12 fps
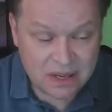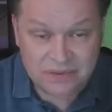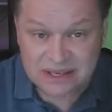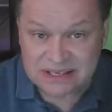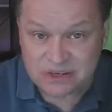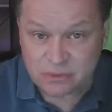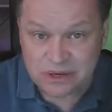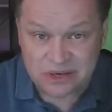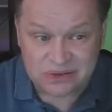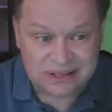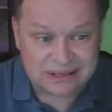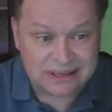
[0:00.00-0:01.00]
This is
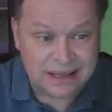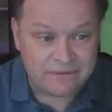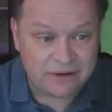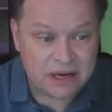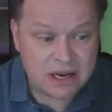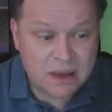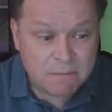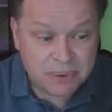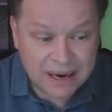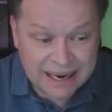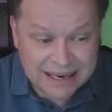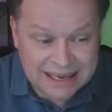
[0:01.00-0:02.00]
Windows 11,
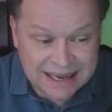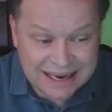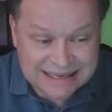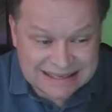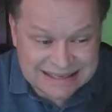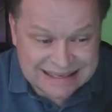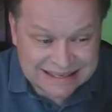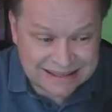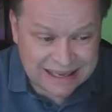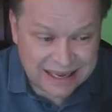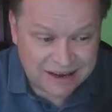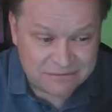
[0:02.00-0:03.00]
but I still
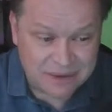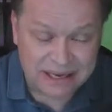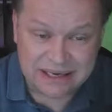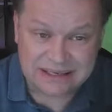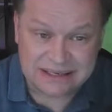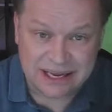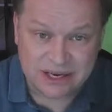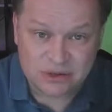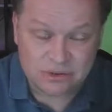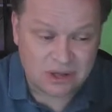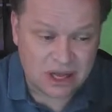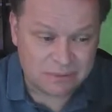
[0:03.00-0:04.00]
have my
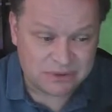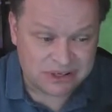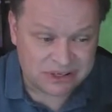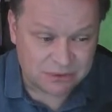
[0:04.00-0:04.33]
contextual options.